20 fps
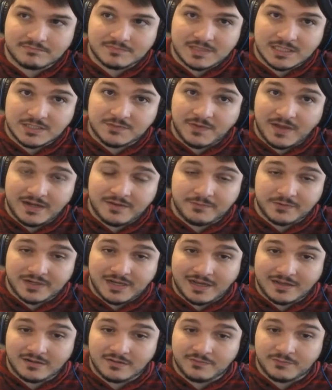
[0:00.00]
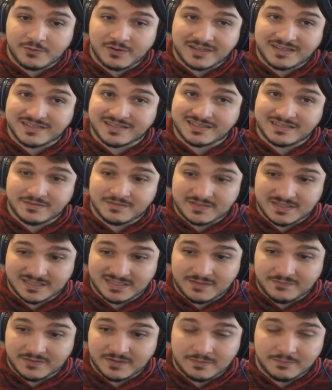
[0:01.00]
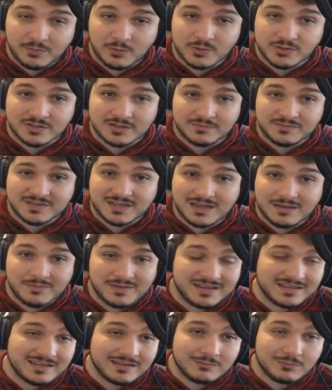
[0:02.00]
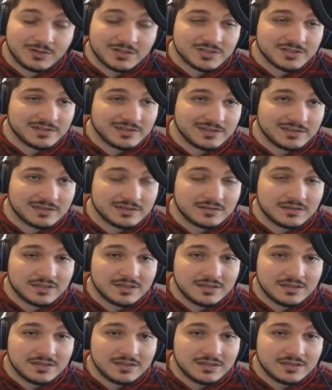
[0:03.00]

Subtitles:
he's fighting for Kaido for a significant portion of time. He didn't get one shot at.